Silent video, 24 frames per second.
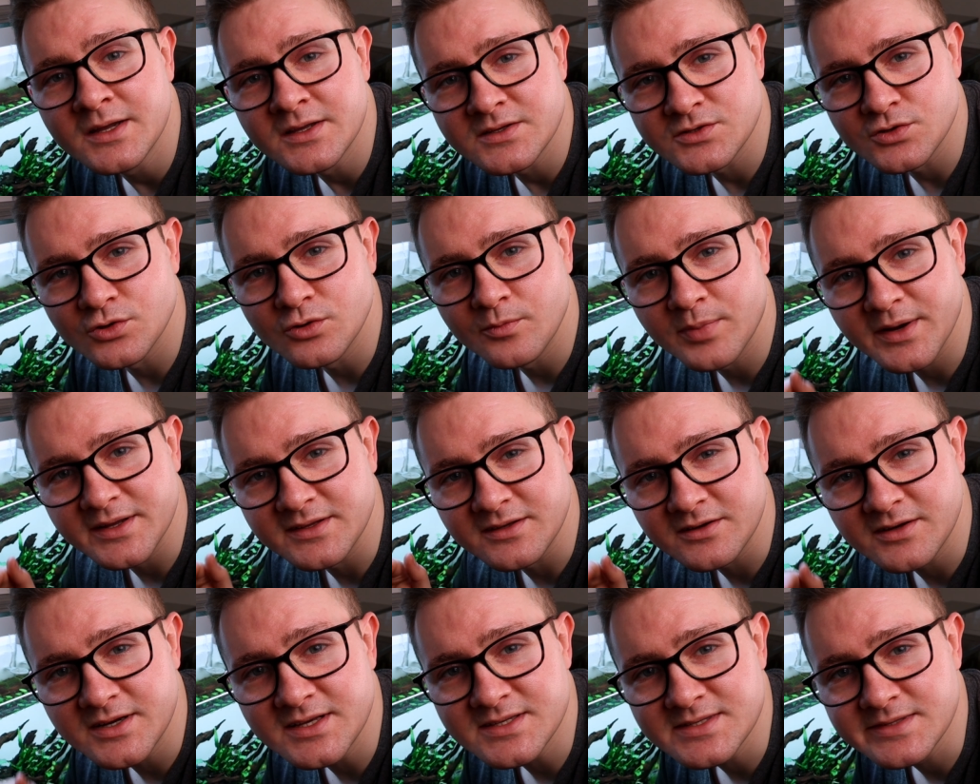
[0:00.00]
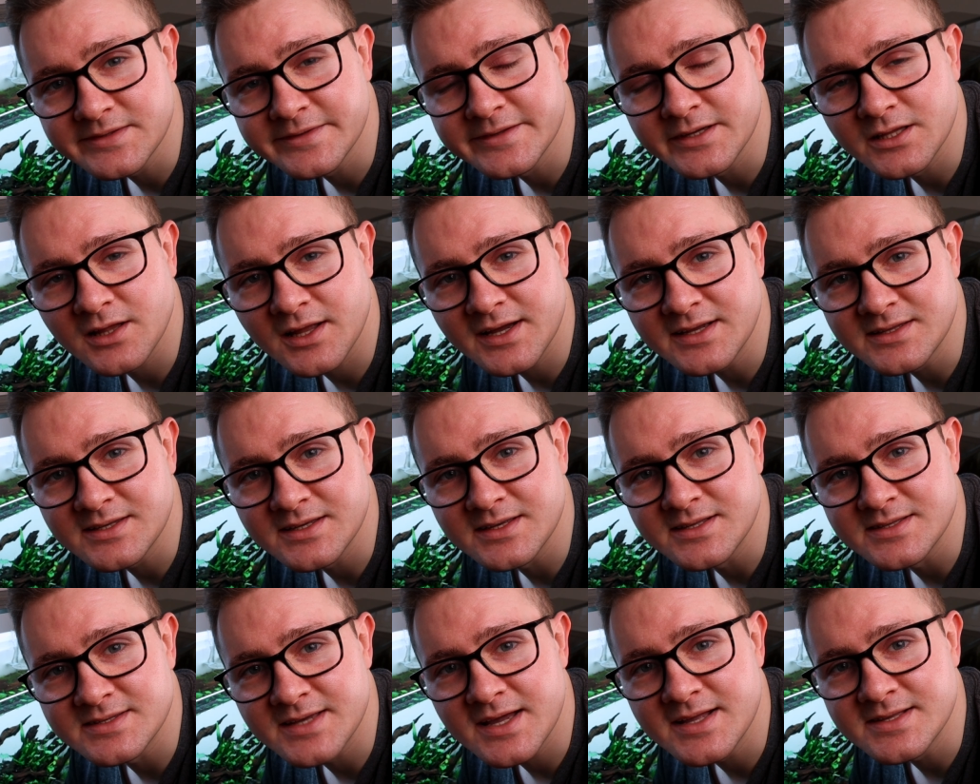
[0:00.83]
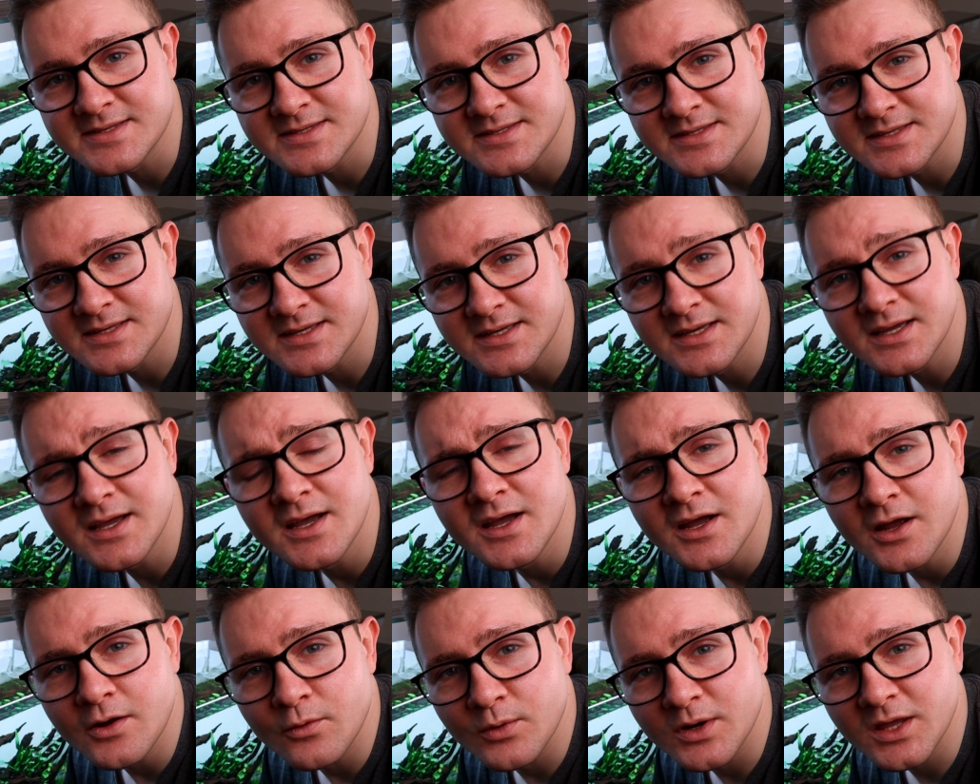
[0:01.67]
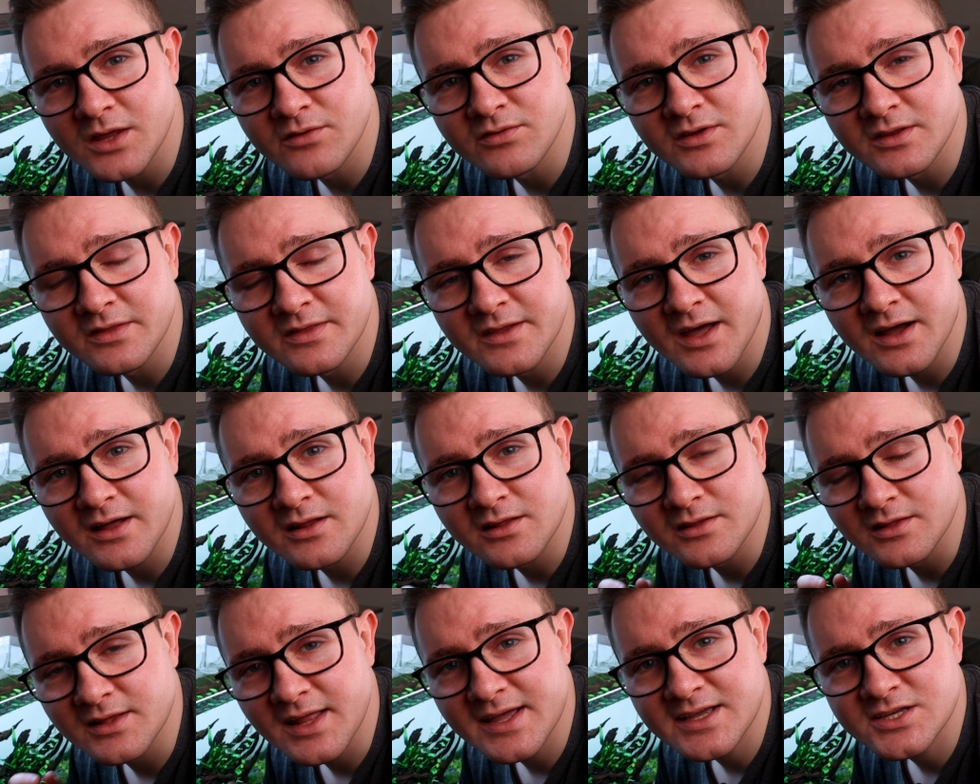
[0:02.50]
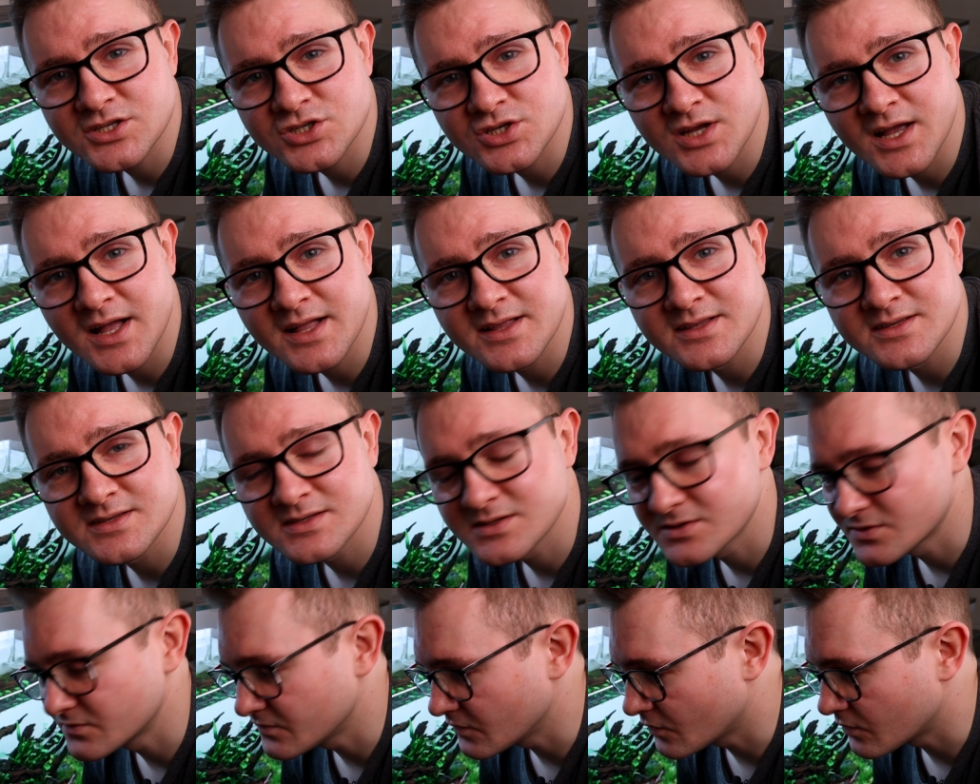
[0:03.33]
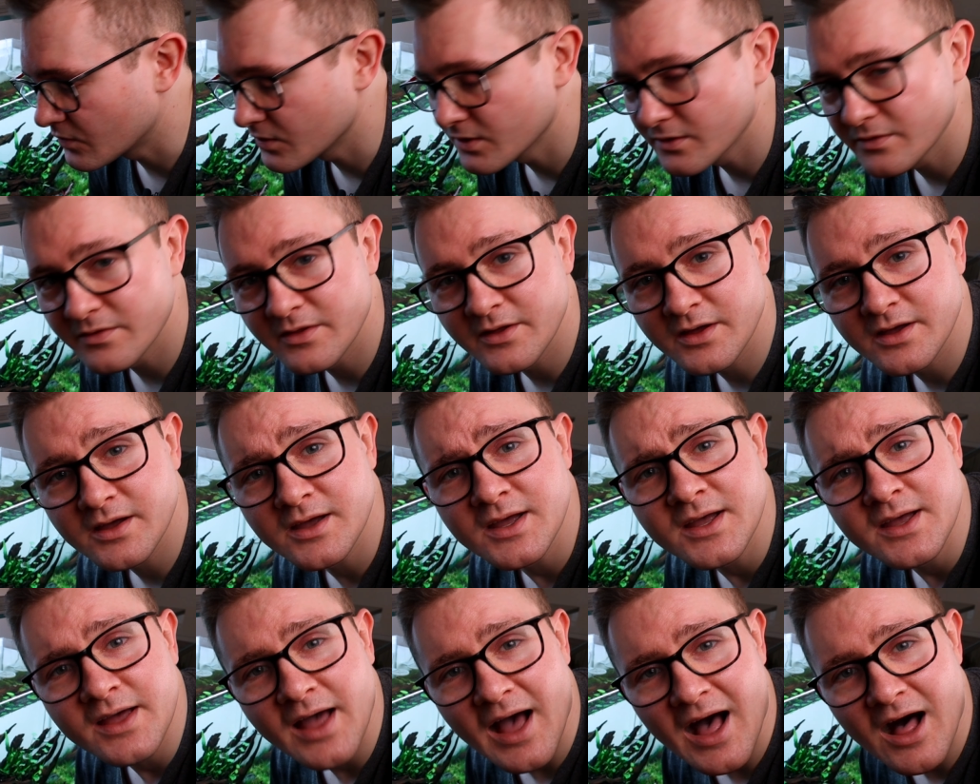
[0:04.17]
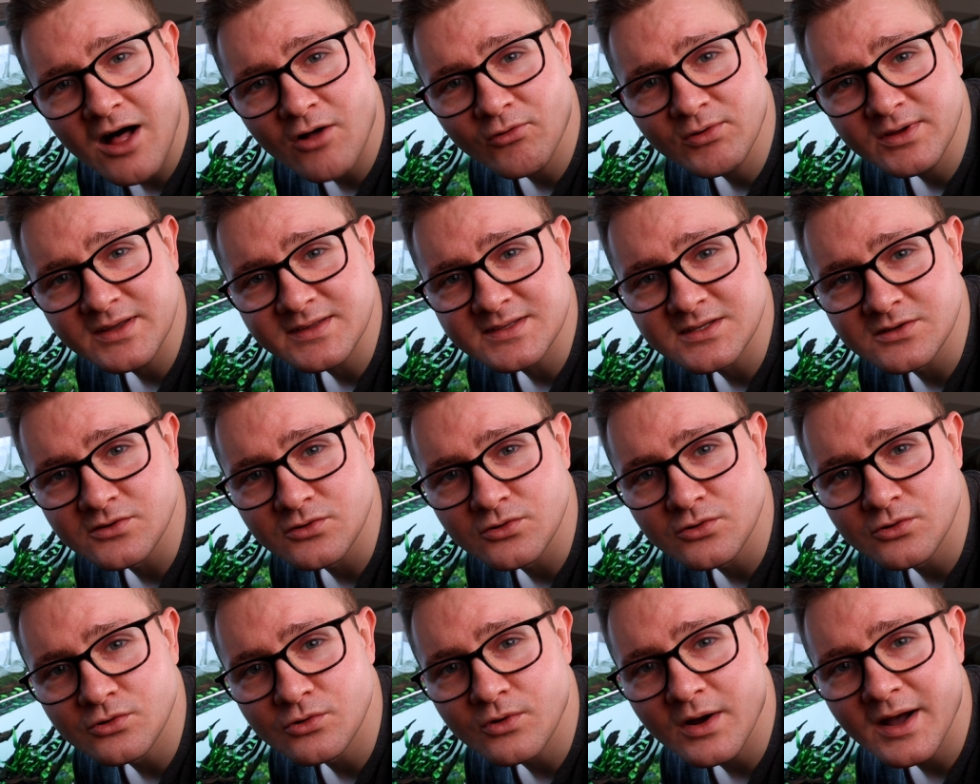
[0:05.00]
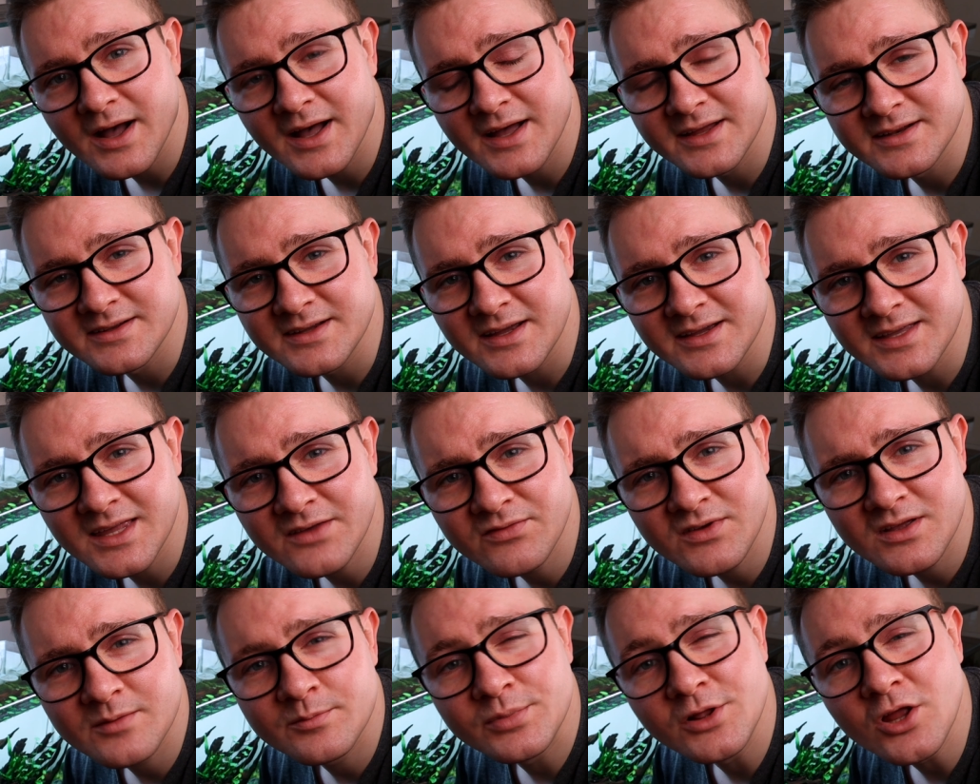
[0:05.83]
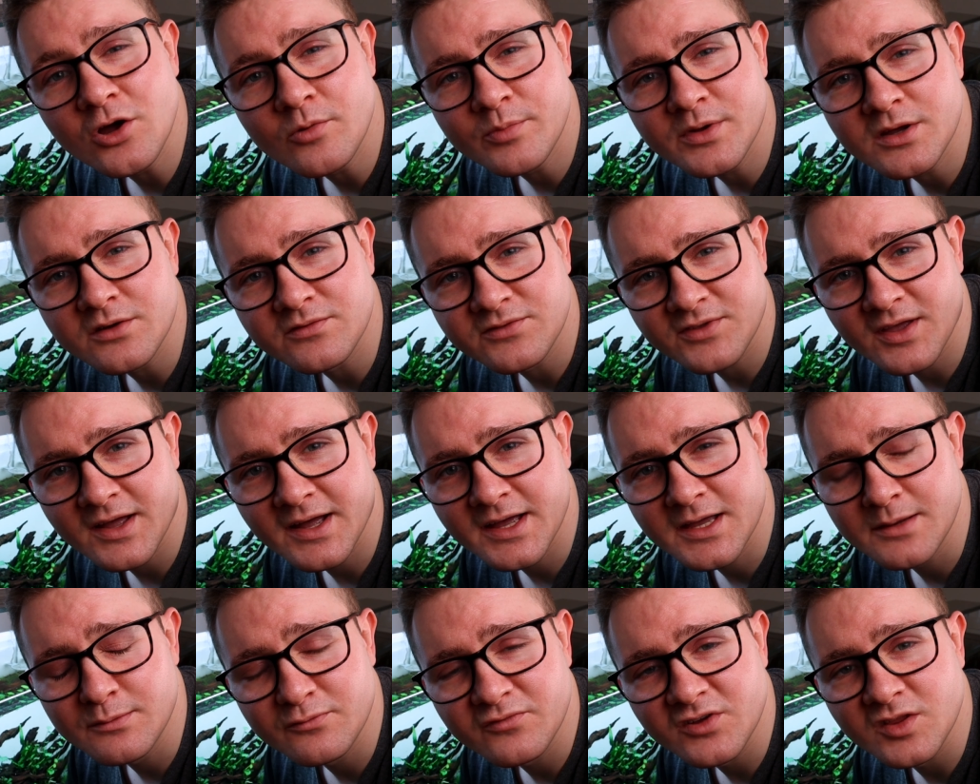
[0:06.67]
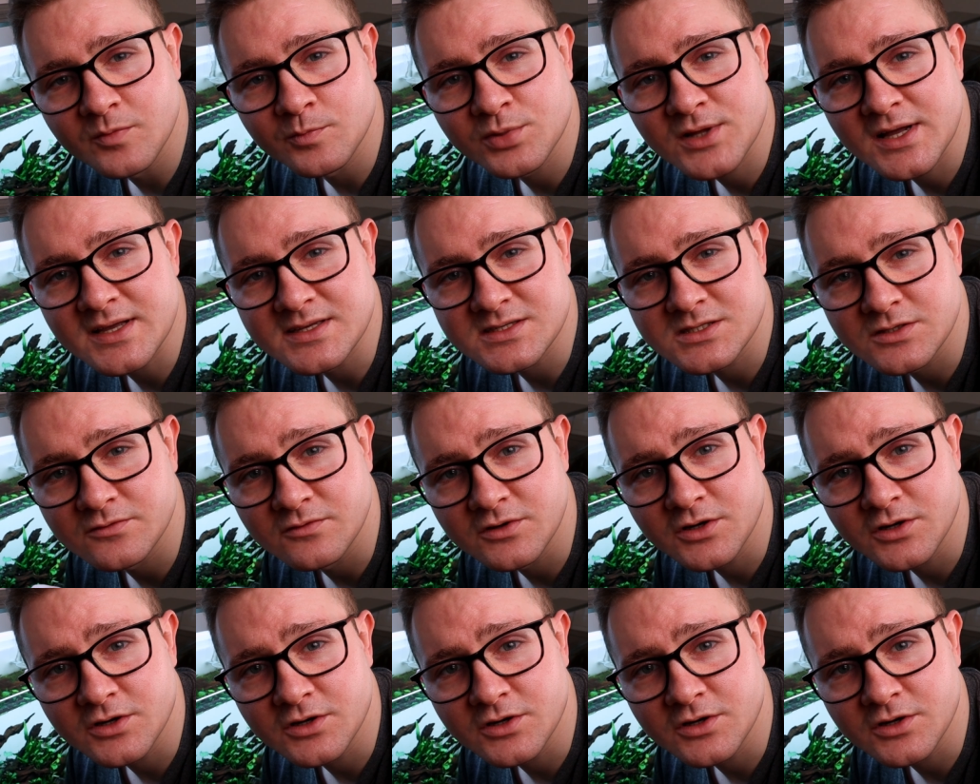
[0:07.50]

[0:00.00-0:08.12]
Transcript: So by decreasing the lighting intensity, we're giving that less chance for the algae to grow and giving a little bit of time for the plants to